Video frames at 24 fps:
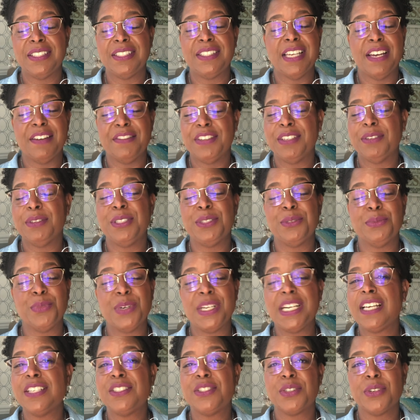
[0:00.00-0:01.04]
seven is
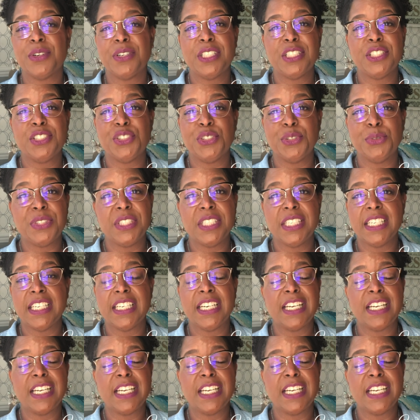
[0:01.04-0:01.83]
when I started juicing.